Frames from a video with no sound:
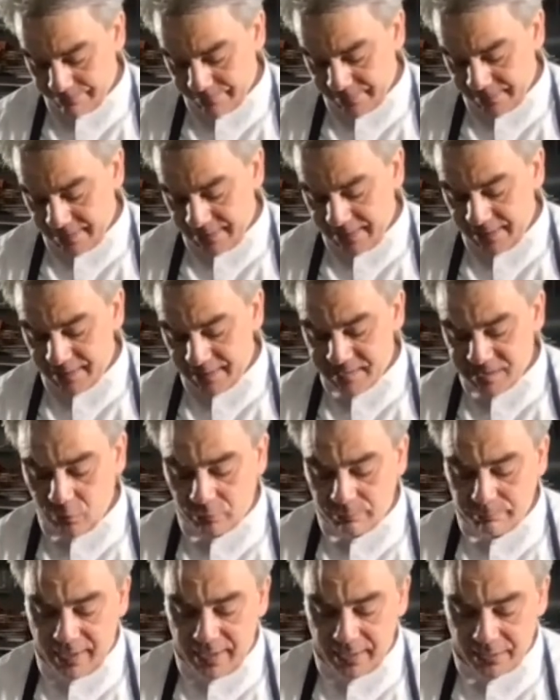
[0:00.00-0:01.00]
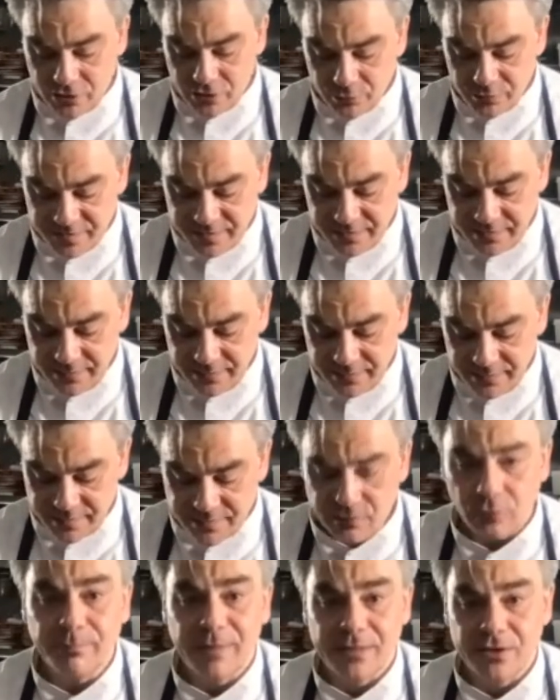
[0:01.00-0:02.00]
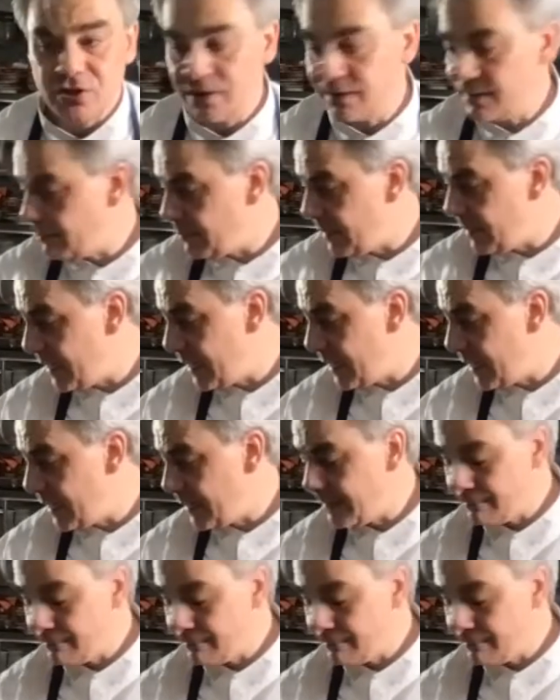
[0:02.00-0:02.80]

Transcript: it's not much, you see, it's not much in the pan.